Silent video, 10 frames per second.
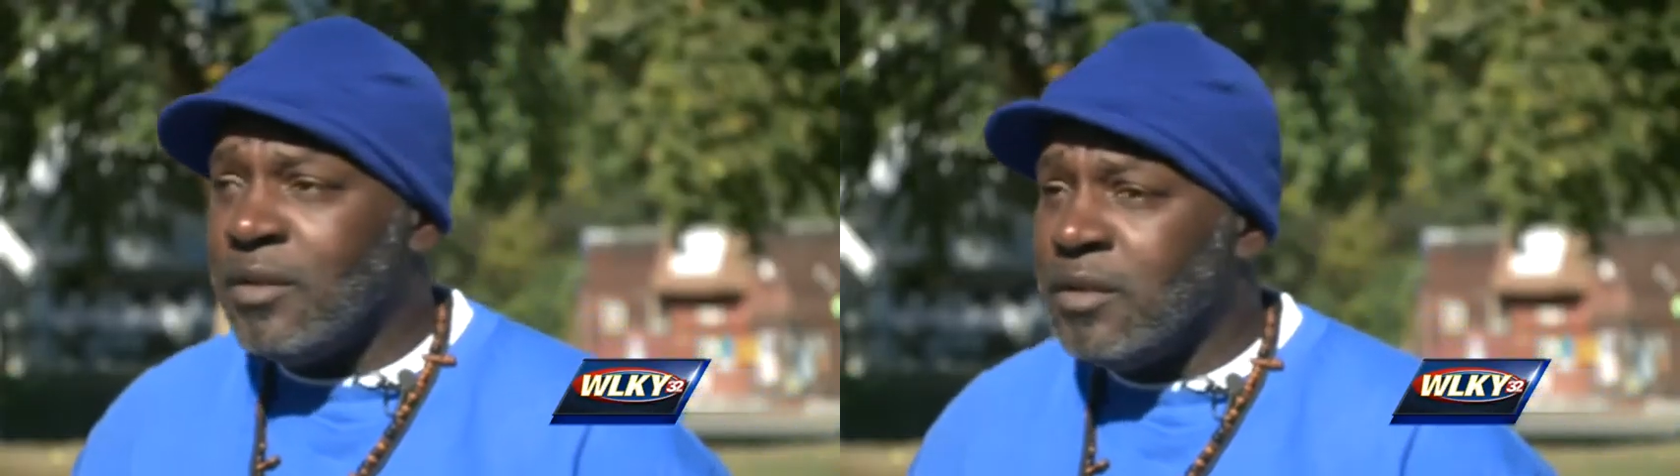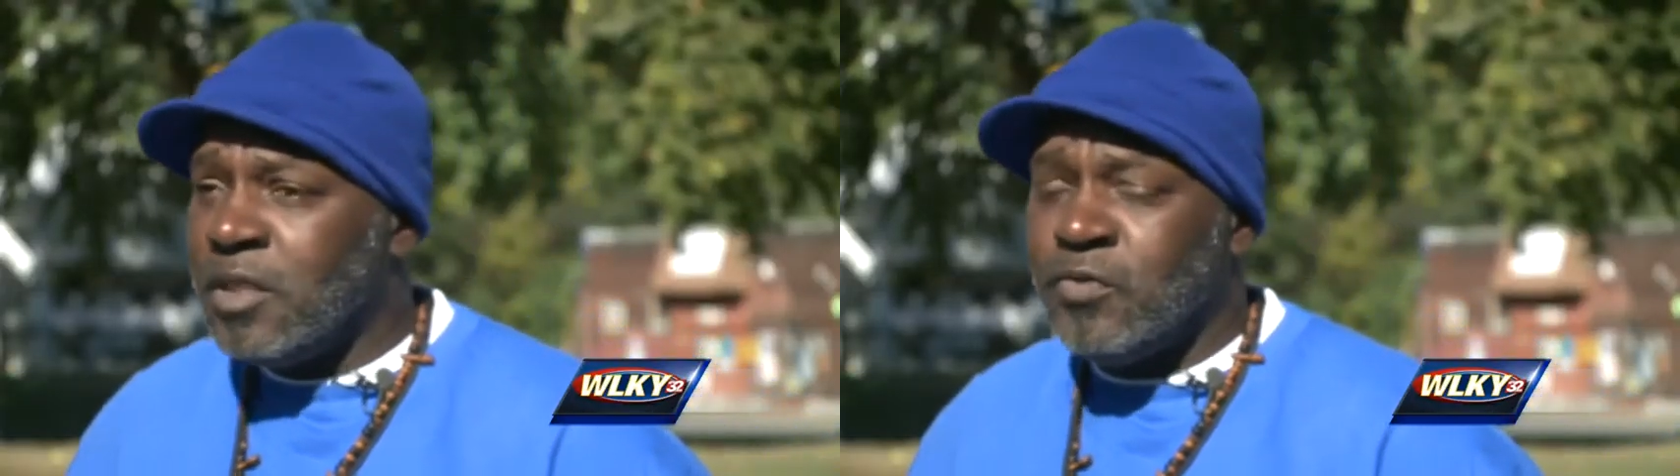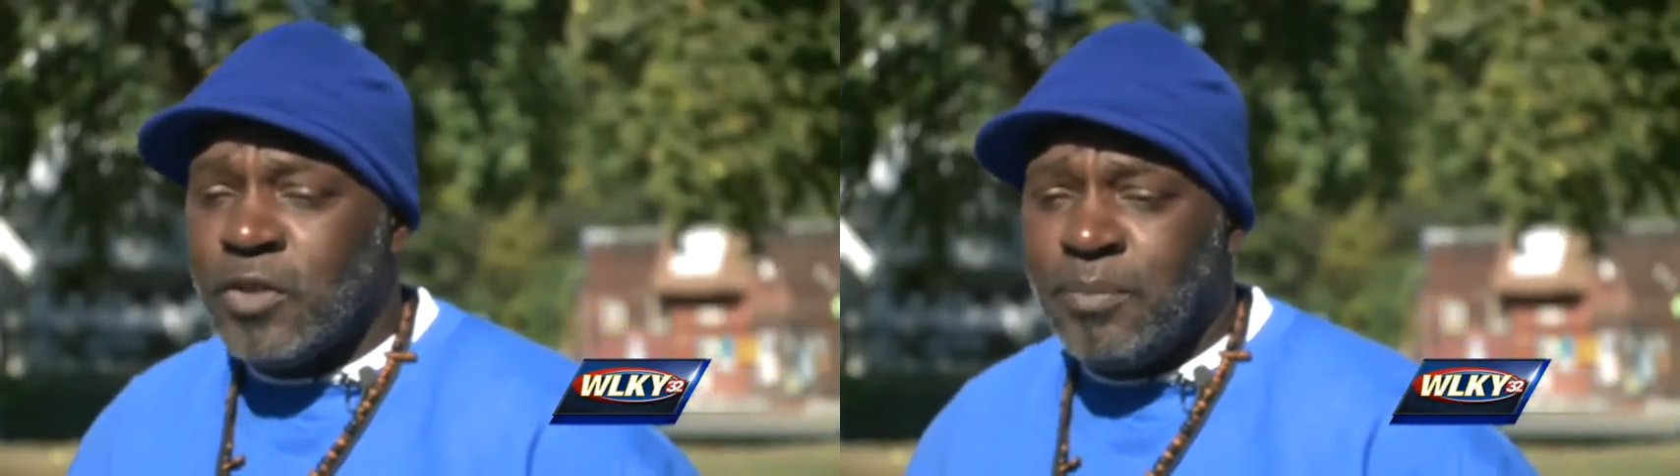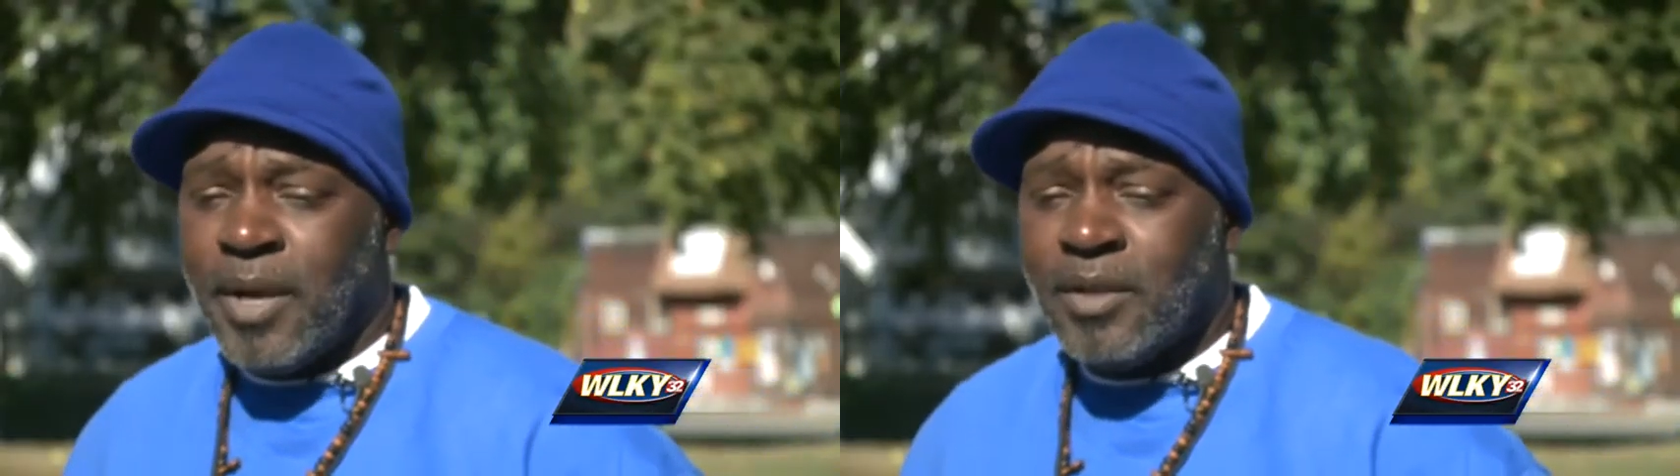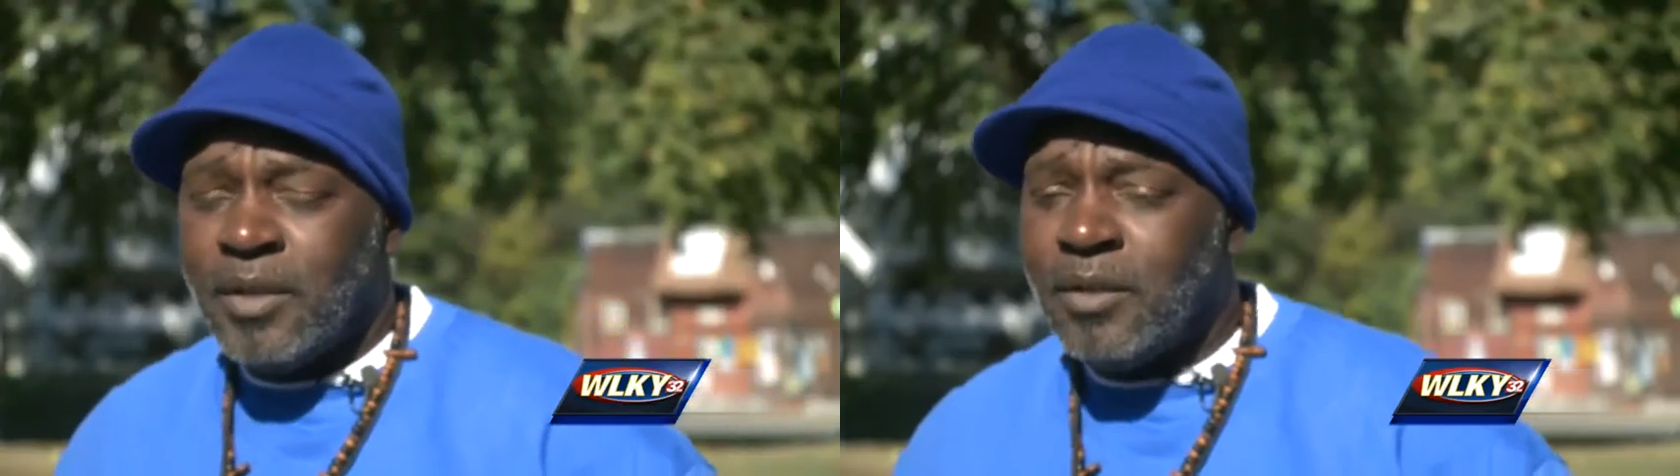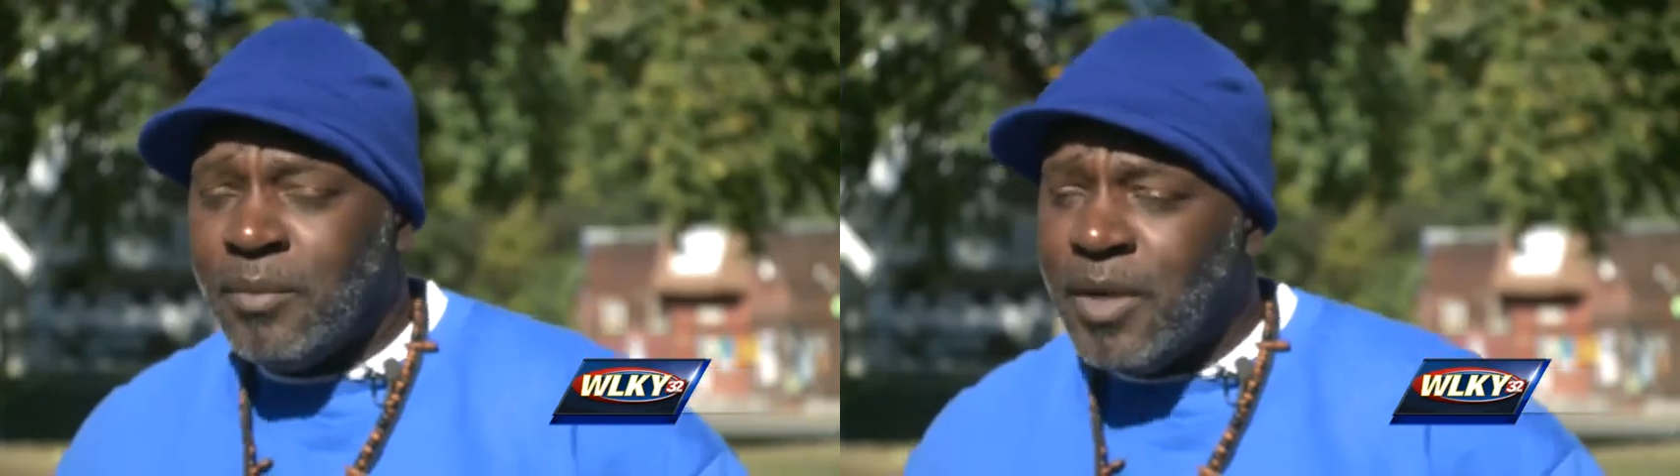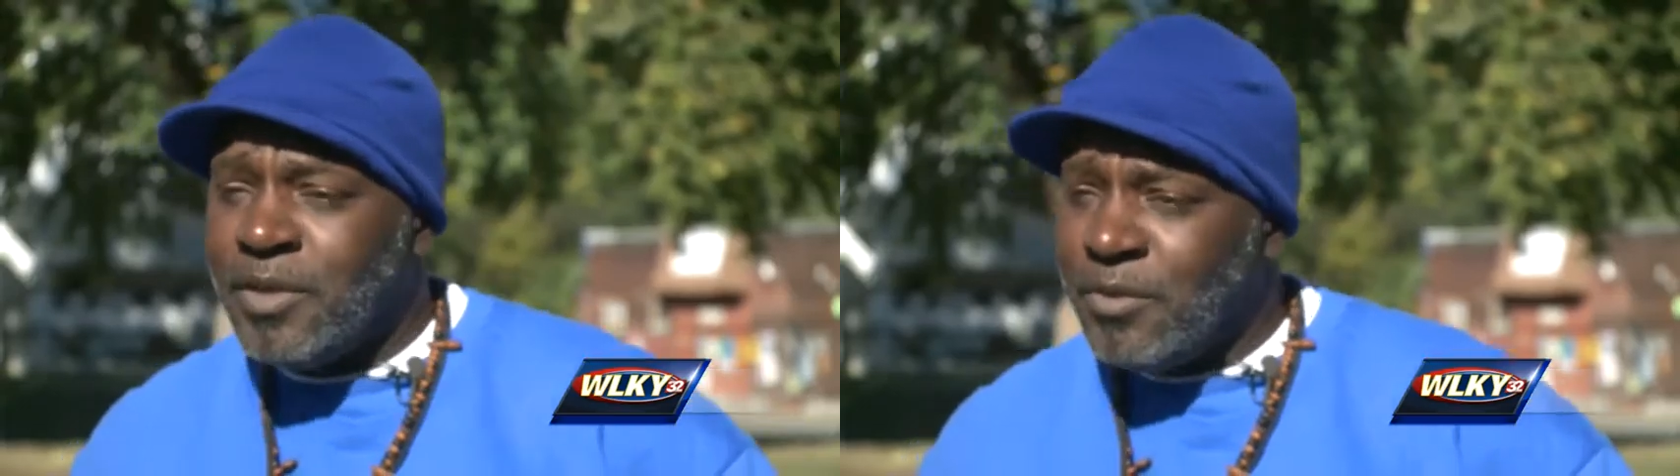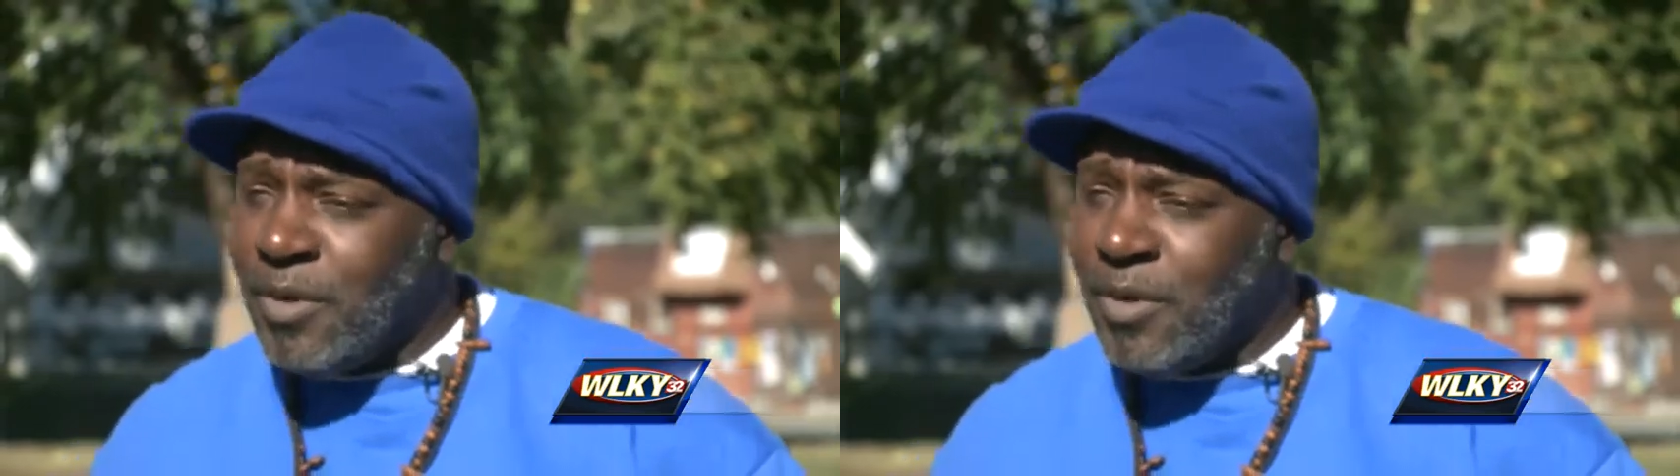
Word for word: disrespected in a major